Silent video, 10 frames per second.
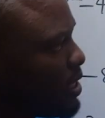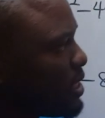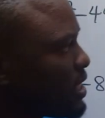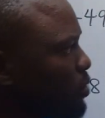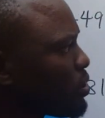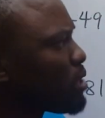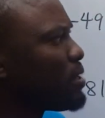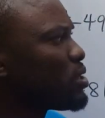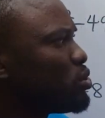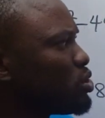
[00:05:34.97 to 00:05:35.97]
Now what am
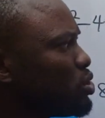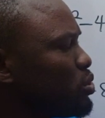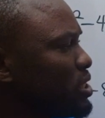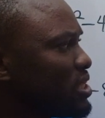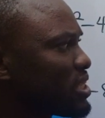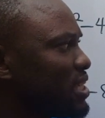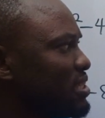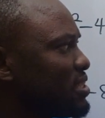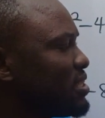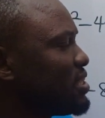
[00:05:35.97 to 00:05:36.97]
I going to do in this case?
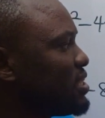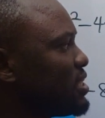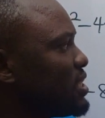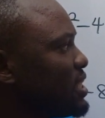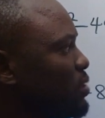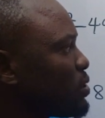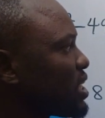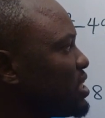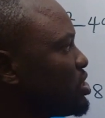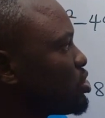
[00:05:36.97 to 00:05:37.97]
Now what
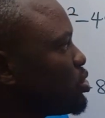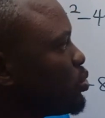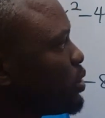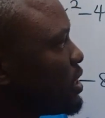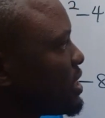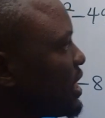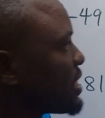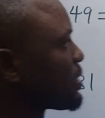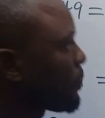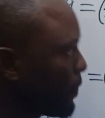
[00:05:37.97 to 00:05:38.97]
I need to do is
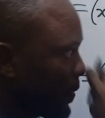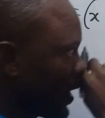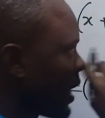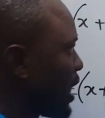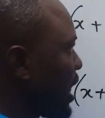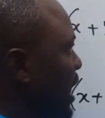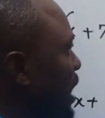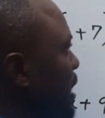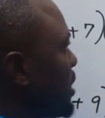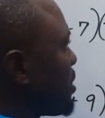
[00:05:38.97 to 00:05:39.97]
that
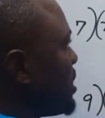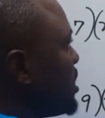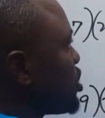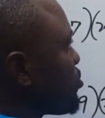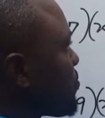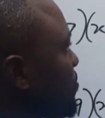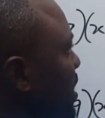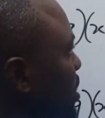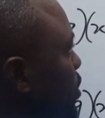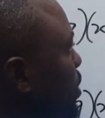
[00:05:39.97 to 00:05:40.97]
I need to
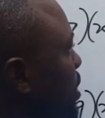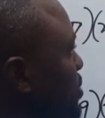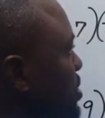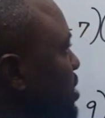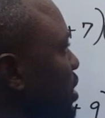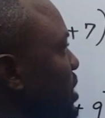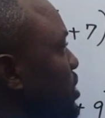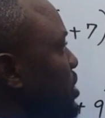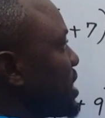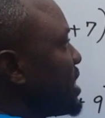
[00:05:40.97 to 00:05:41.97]
factor out, I'll need
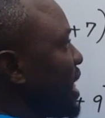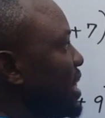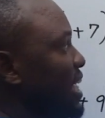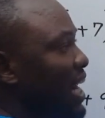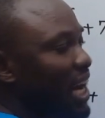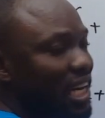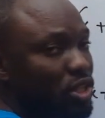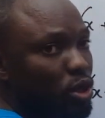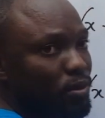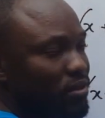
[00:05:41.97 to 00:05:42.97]
to get the highest
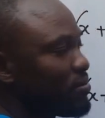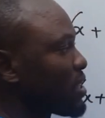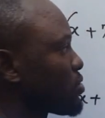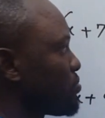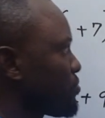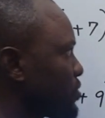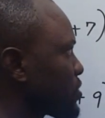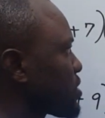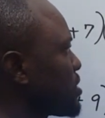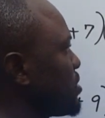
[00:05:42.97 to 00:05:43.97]
common factor first.